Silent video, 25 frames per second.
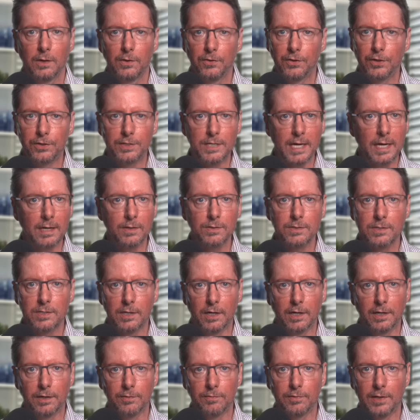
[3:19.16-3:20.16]
The
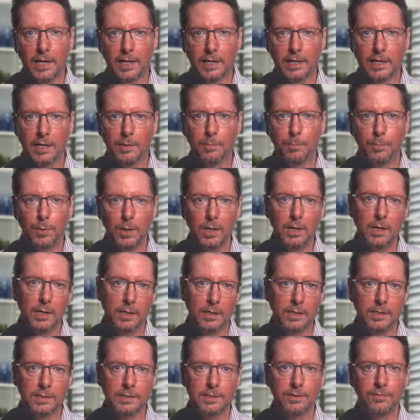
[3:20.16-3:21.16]
downside of letting it
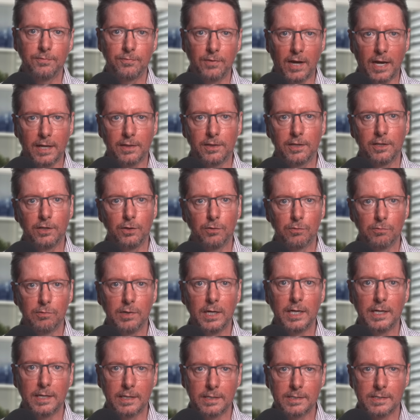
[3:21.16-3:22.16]
burn is the fact that you're
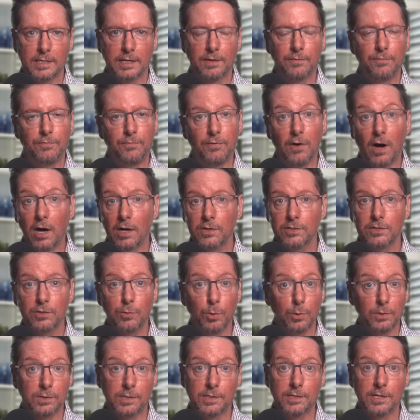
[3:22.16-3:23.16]
releasing vast
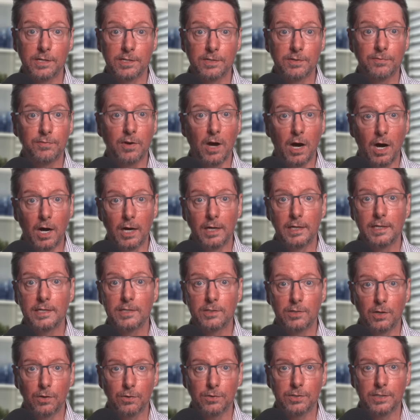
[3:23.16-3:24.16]
quantities of highly
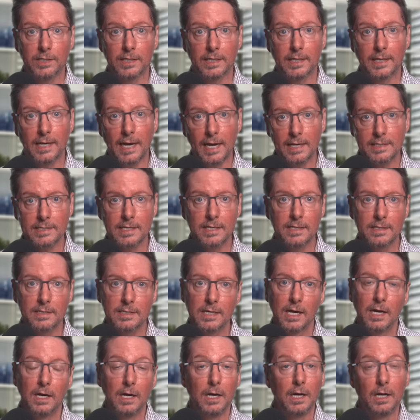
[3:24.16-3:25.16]
toxic
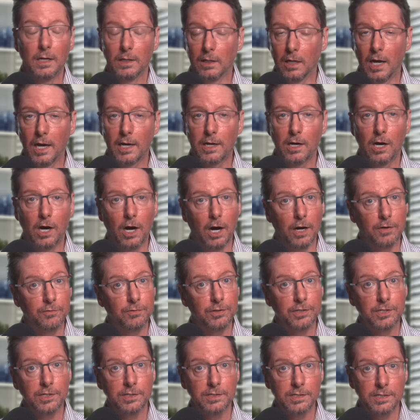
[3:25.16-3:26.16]
gases, like
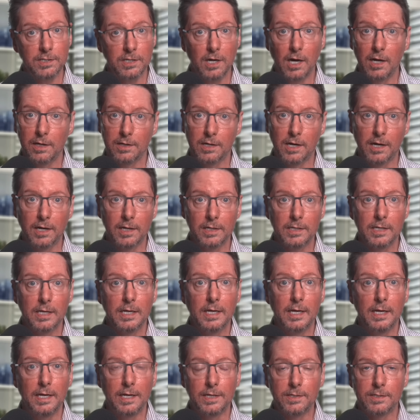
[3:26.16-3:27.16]
hydrogen cyanide,
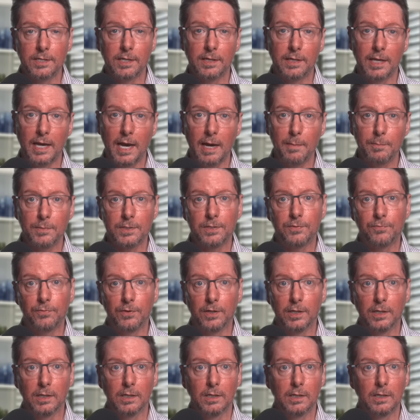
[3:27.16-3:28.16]
into the
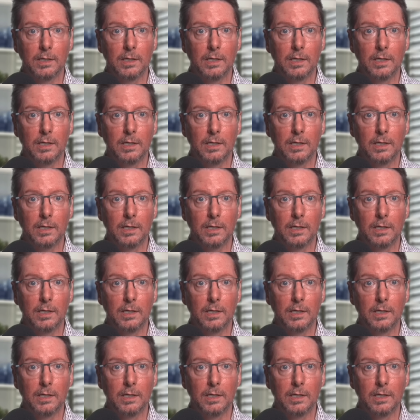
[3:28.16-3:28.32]
atmosphere,